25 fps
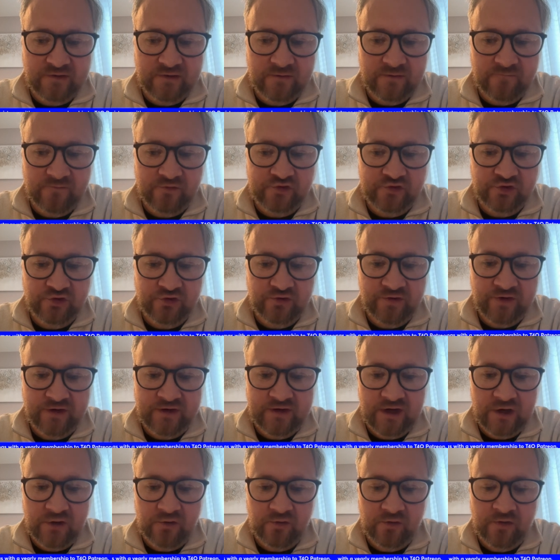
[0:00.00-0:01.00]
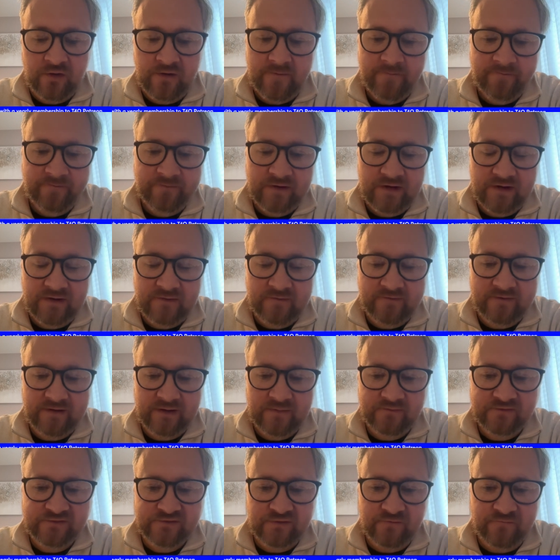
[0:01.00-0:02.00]
the jewel in the crown in
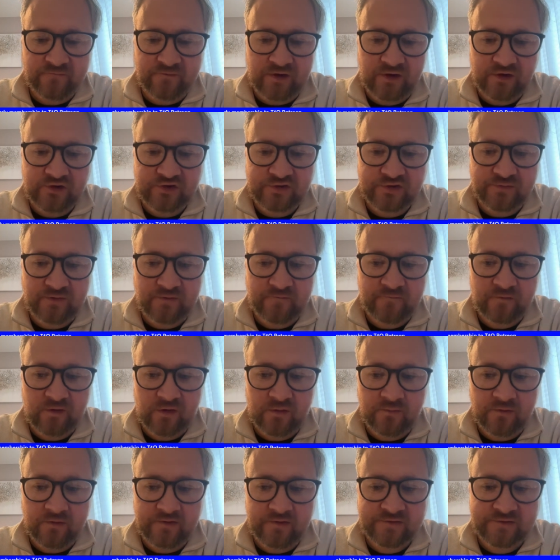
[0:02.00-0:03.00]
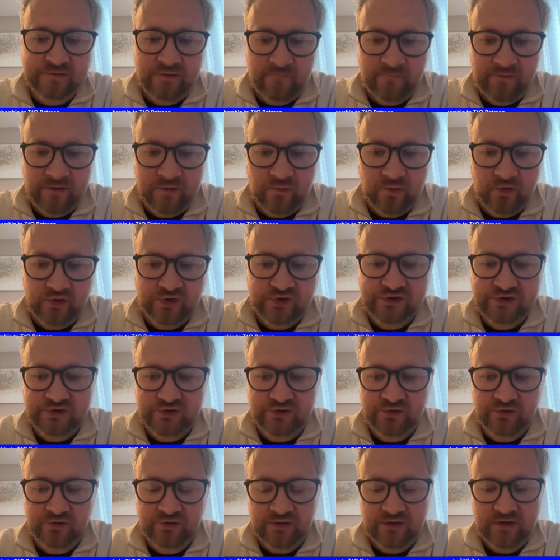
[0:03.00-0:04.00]
terms of the Rangers performance. Lovely
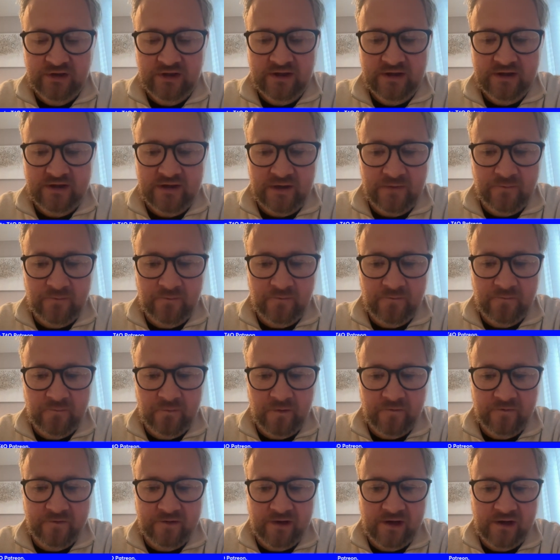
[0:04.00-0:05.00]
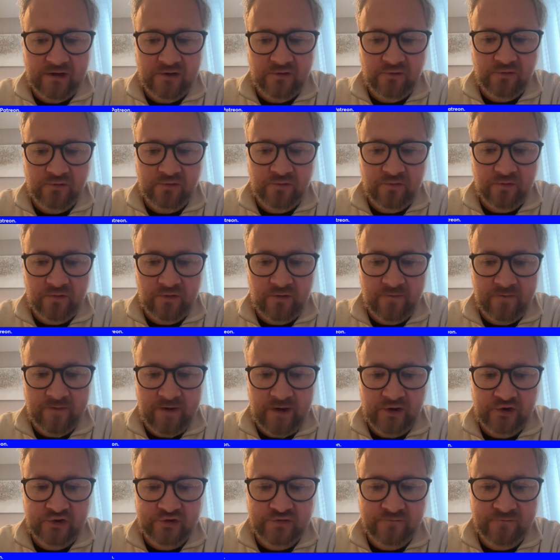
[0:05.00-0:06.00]
1-2 with Danilo on
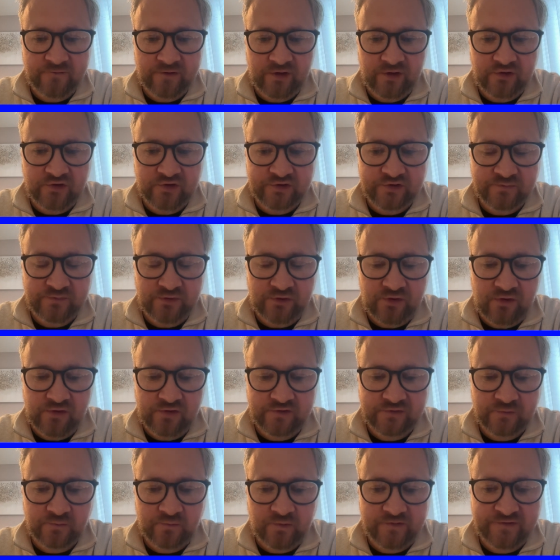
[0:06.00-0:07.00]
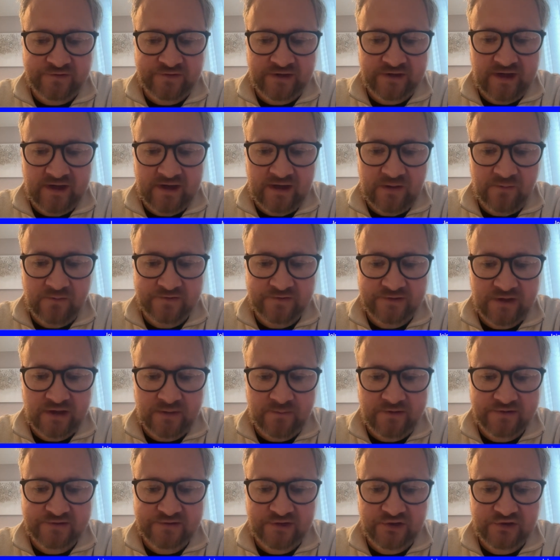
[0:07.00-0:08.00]
the edge of the Rangers box. And once again, he was in
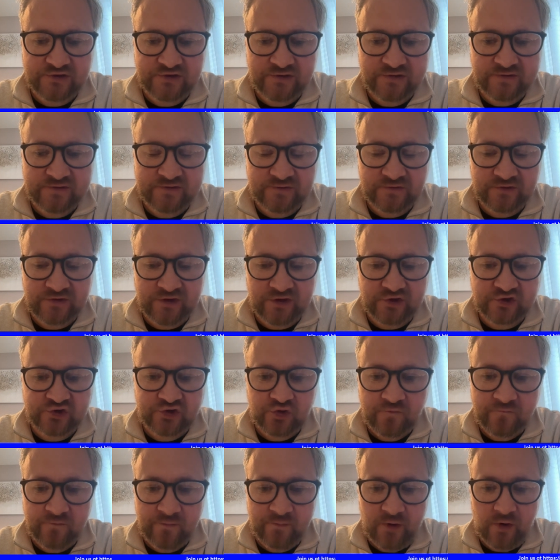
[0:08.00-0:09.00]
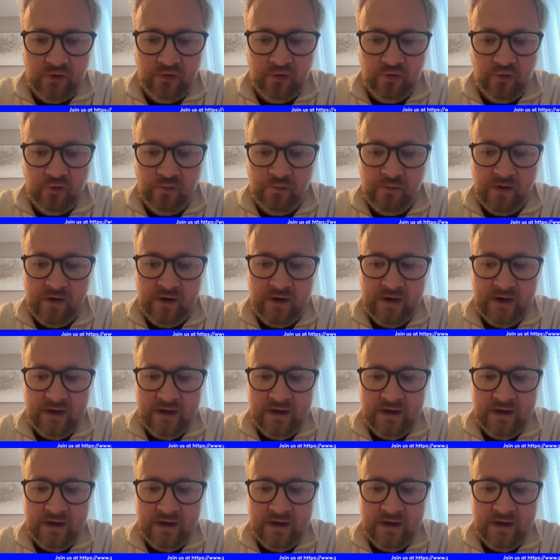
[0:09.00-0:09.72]
a position to kind of stroke the ball home,